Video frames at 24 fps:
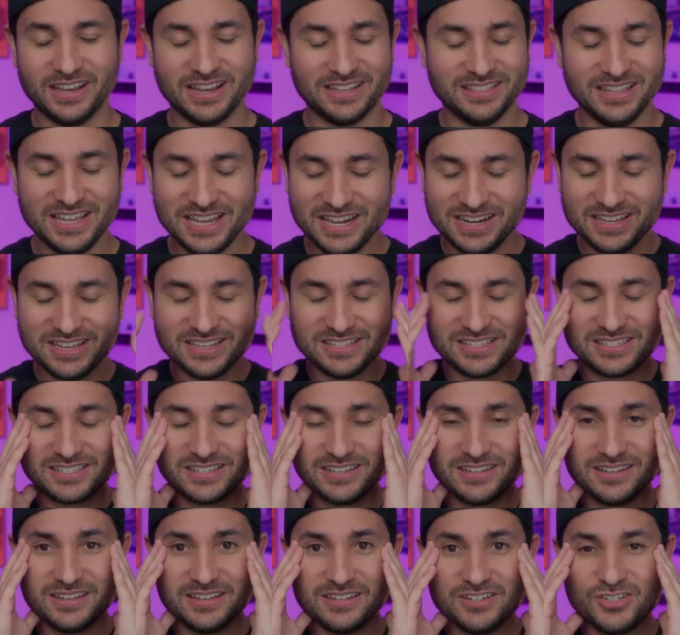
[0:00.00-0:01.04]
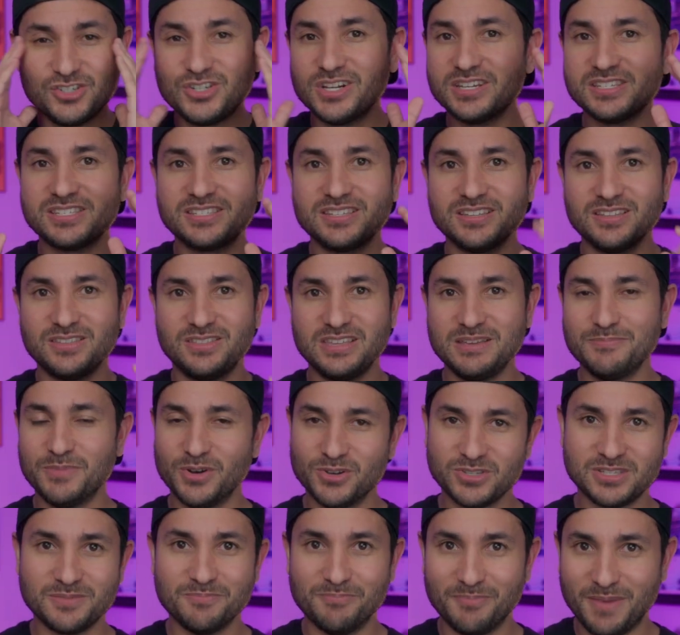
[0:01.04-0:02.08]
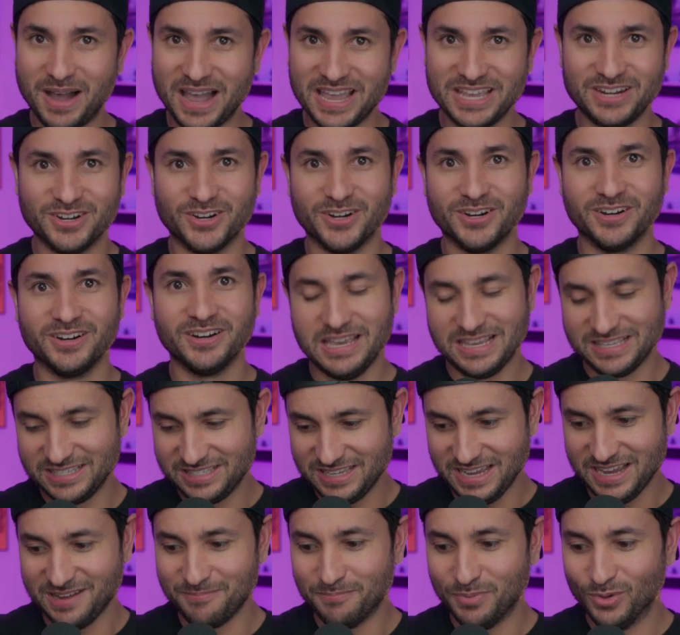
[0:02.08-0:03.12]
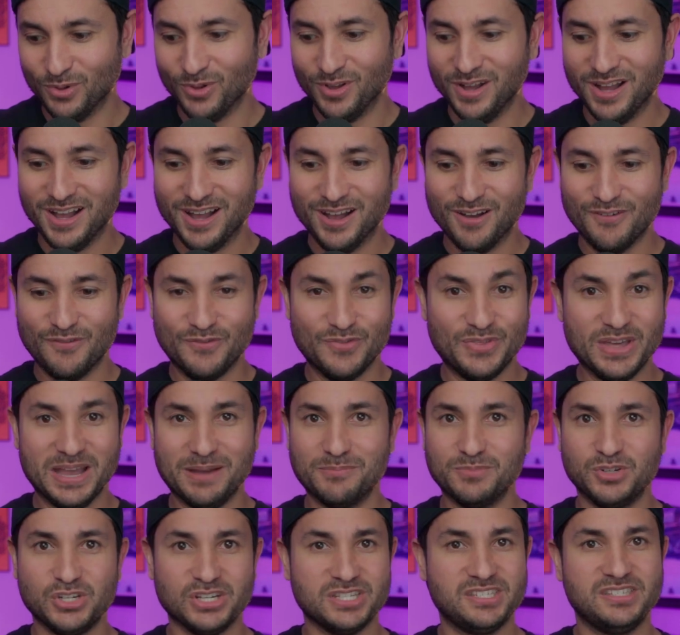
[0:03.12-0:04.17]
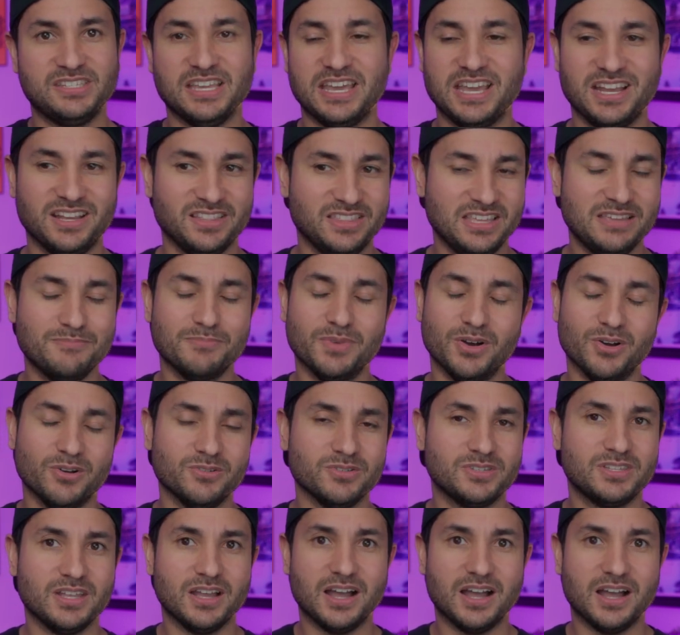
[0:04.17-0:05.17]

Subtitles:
And that is just the most minor example of them just saying the most